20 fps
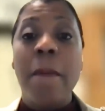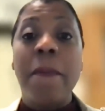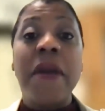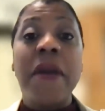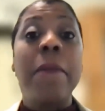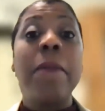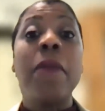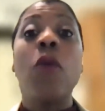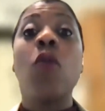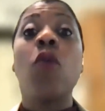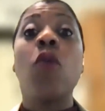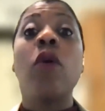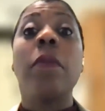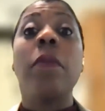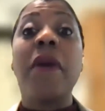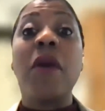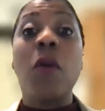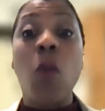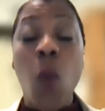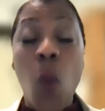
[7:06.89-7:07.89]
People will
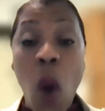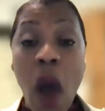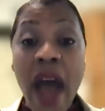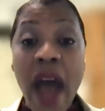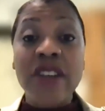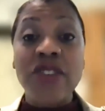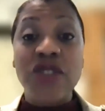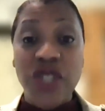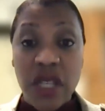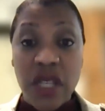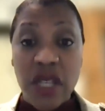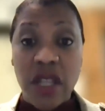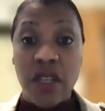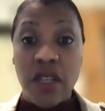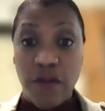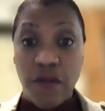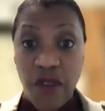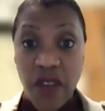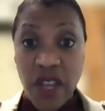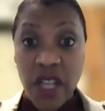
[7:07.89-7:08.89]
be watching
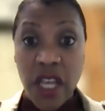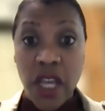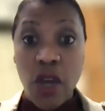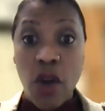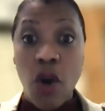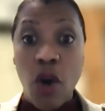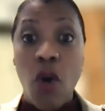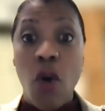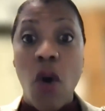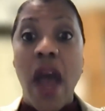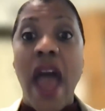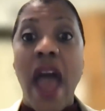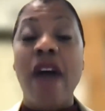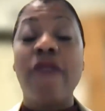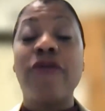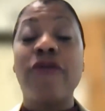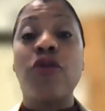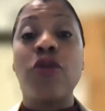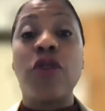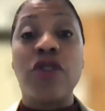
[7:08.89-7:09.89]
this video
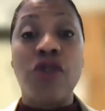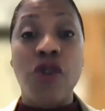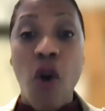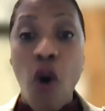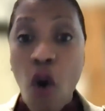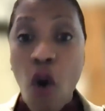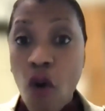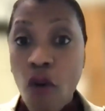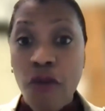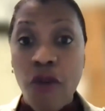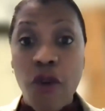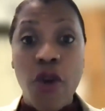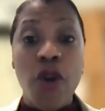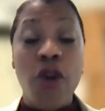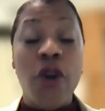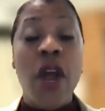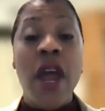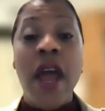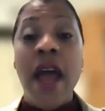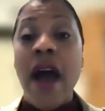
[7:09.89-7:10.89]
after it's
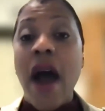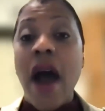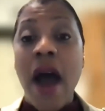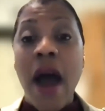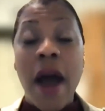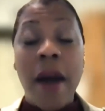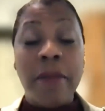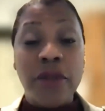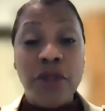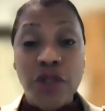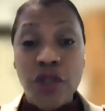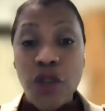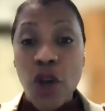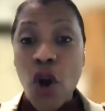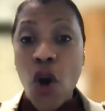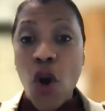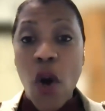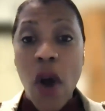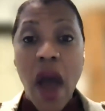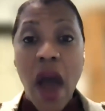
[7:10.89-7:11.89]
over.
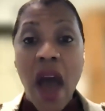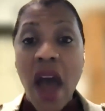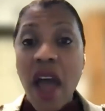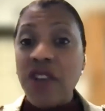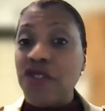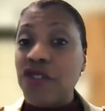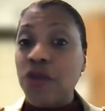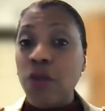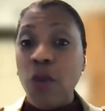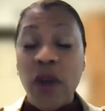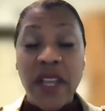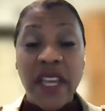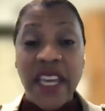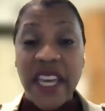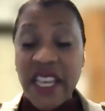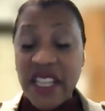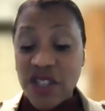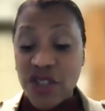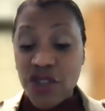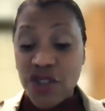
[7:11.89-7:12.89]
So I just want to
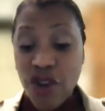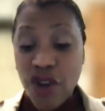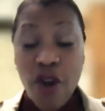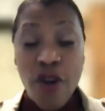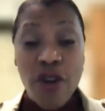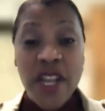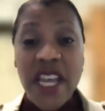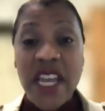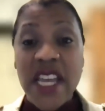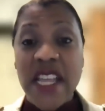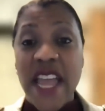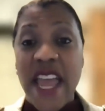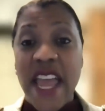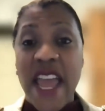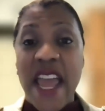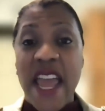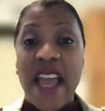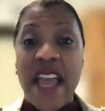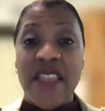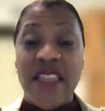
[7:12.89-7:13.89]
get started.
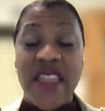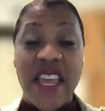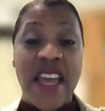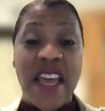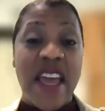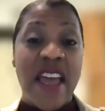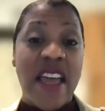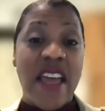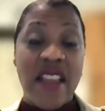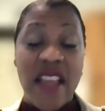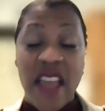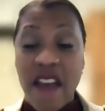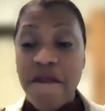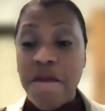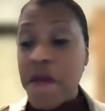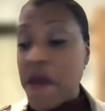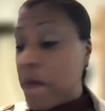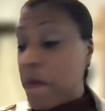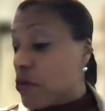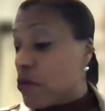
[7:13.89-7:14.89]
And then
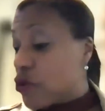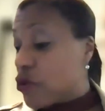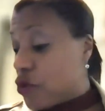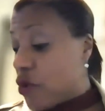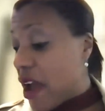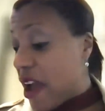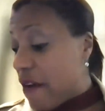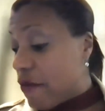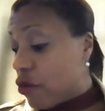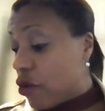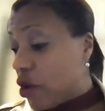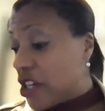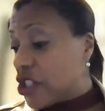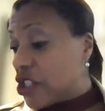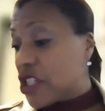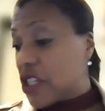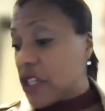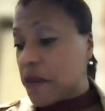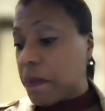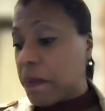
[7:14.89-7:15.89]
if people do have
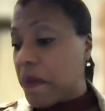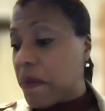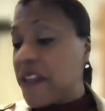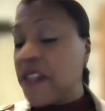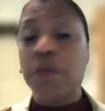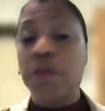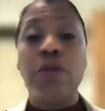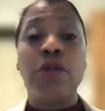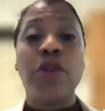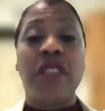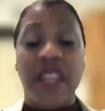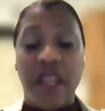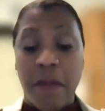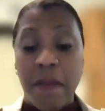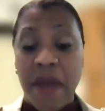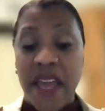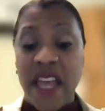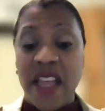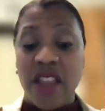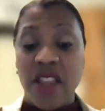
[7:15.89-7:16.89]
questions, please put
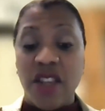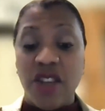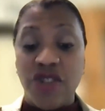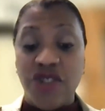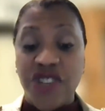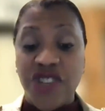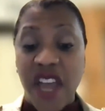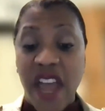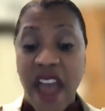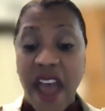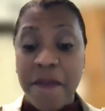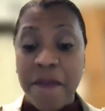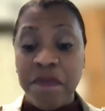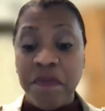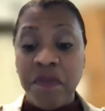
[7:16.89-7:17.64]
them in the chat.